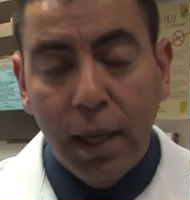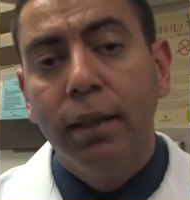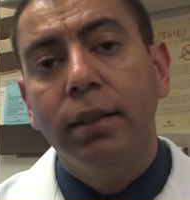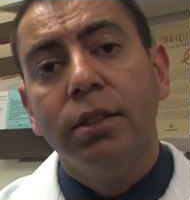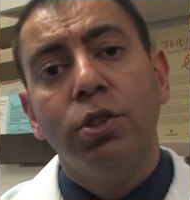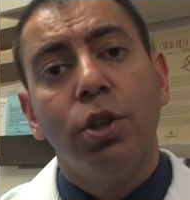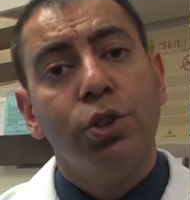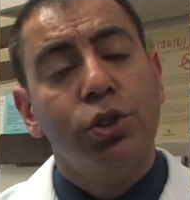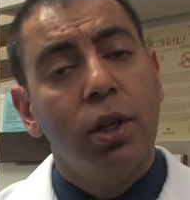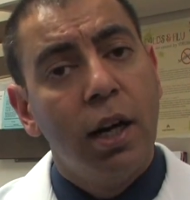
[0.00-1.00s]
This is Dr.
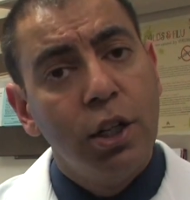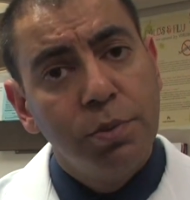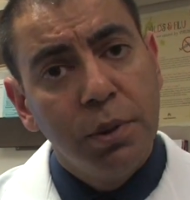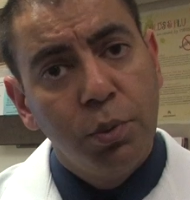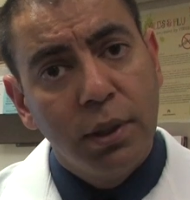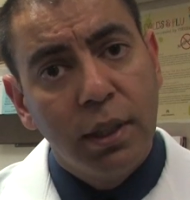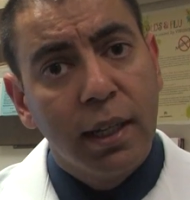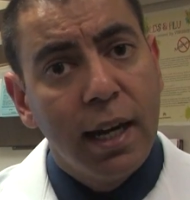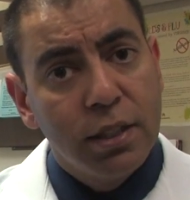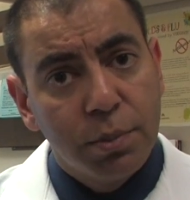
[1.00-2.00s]
Sean Hashmi with
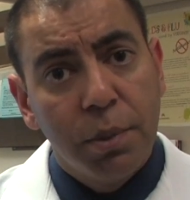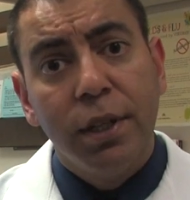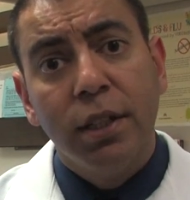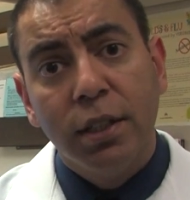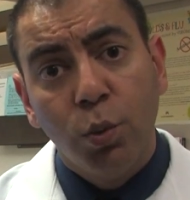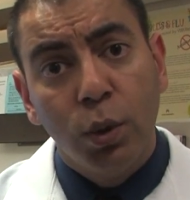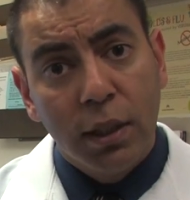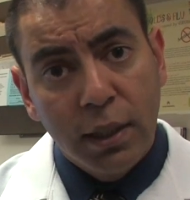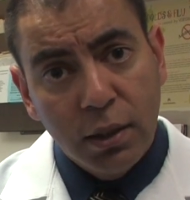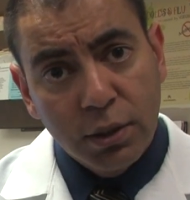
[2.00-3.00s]
Kaiser Permanente in
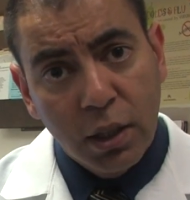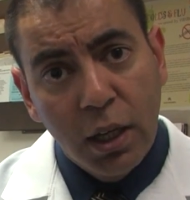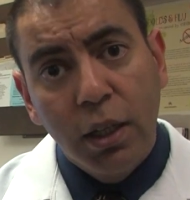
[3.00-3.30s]
Woodland Hills